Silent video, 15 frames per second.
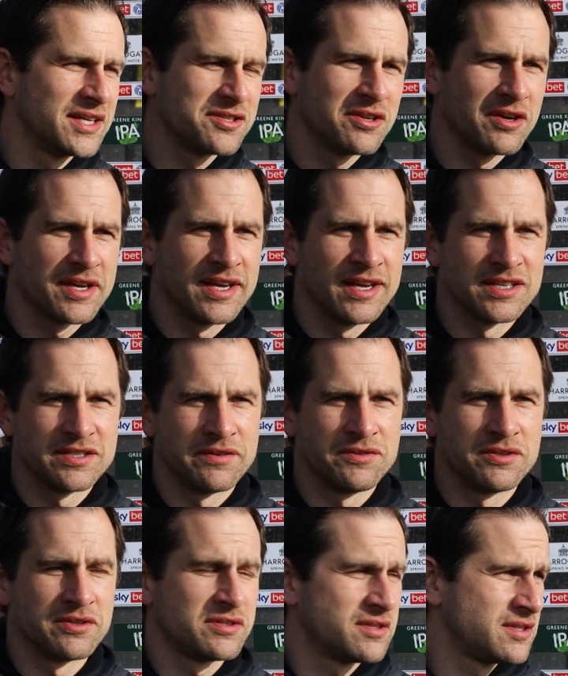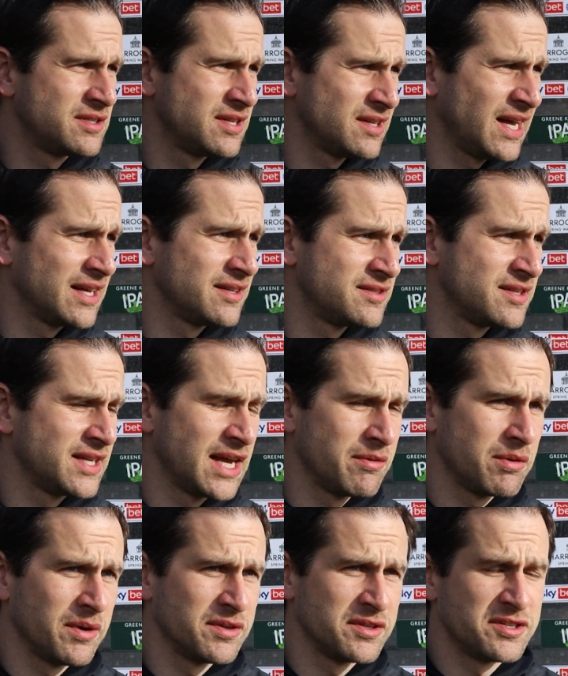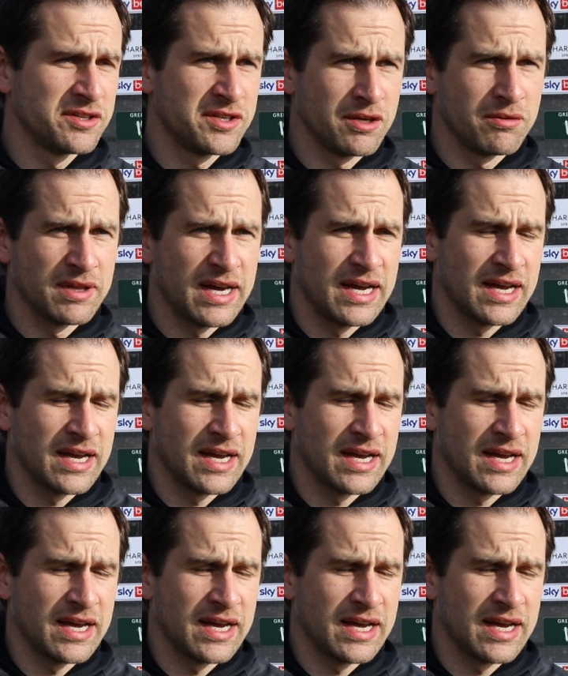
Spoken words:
It's not a case of just to, like today we wanted to do that.